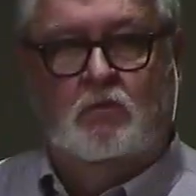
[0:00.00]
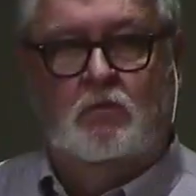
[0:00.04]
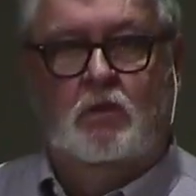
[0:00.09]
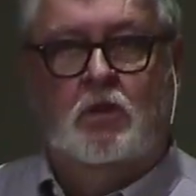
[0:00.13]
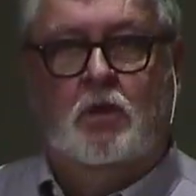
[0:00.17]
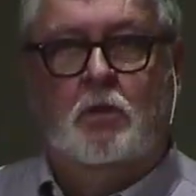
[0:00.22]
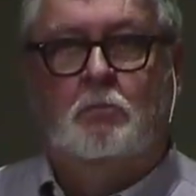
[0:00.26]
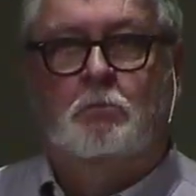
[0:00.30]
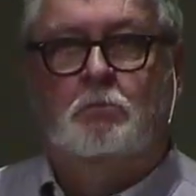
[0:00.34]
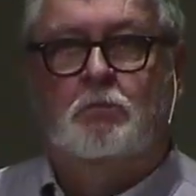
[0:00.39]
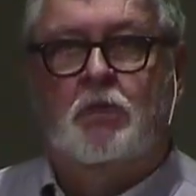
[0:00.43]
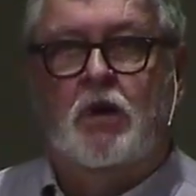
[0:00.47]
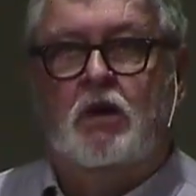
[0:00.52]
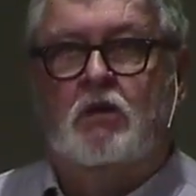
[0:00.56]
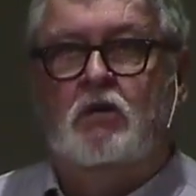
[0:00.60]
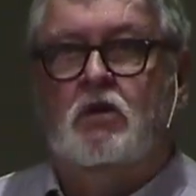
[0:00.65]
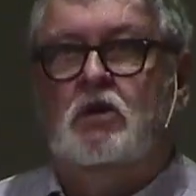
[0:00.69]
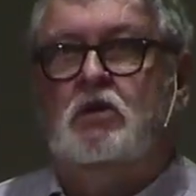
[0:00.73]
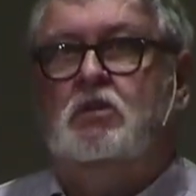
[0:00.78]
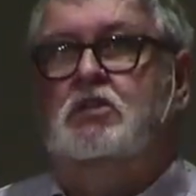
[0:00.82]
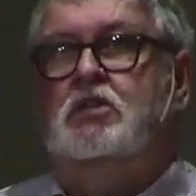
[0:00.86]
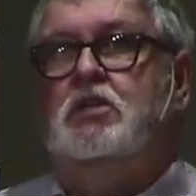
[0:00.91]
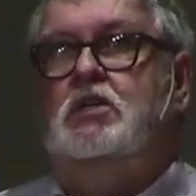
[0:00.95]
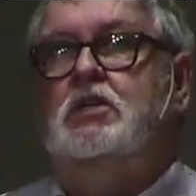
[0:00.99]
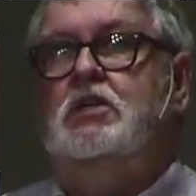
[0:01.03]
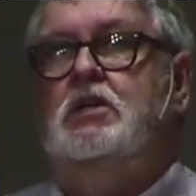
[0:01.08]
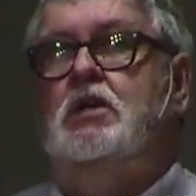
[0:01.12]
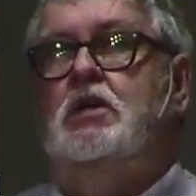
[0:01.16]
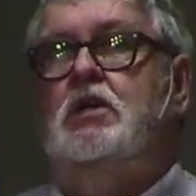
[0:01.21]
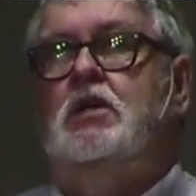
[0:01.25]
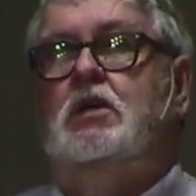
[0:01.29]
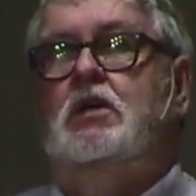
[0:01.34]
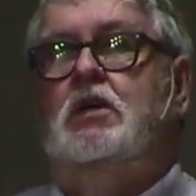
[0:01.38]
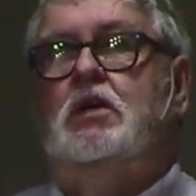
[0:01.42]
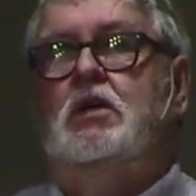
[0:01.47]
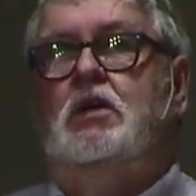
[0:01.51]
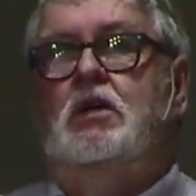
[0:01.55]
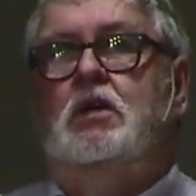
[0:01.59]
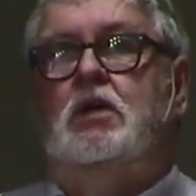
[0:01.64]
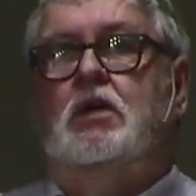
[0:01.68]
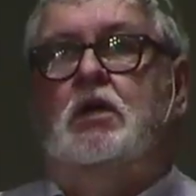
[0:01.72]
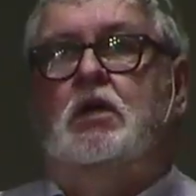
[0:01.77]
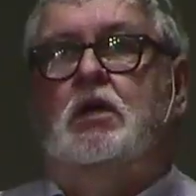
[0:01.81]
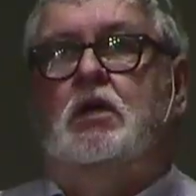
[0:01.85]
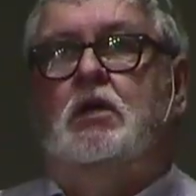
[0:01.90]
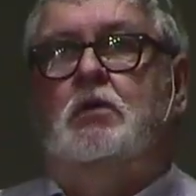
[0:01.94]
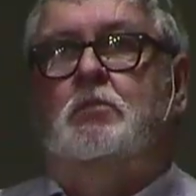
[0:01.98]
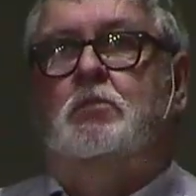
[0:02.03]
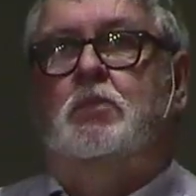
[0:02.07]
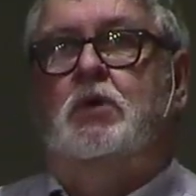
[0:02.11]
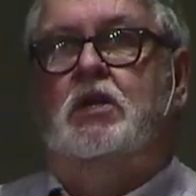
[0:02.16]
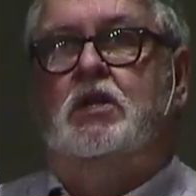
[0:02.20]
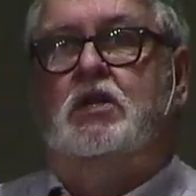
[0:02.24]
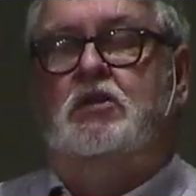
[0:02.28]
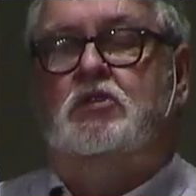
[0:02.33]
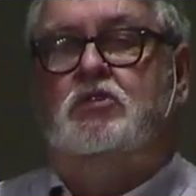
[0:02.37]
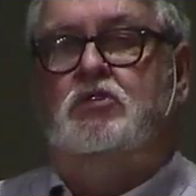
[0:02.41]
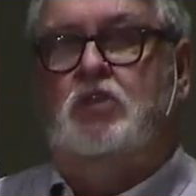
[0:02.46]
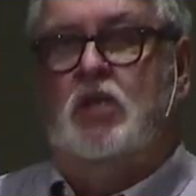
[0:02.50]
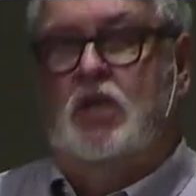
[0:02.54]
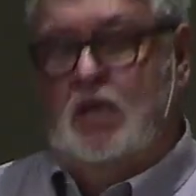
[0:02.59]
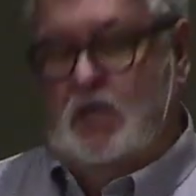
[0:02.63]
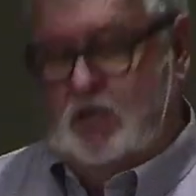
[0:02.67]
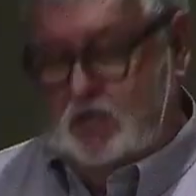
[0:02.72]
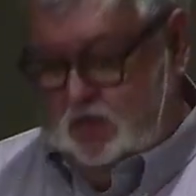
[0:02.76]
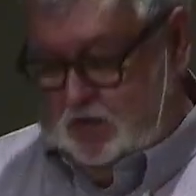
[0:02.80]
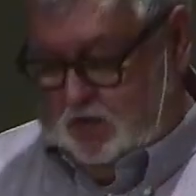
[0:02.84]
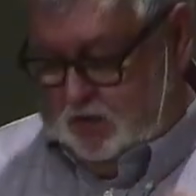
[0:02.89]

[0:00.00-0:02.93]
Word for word: embarrassing. But he said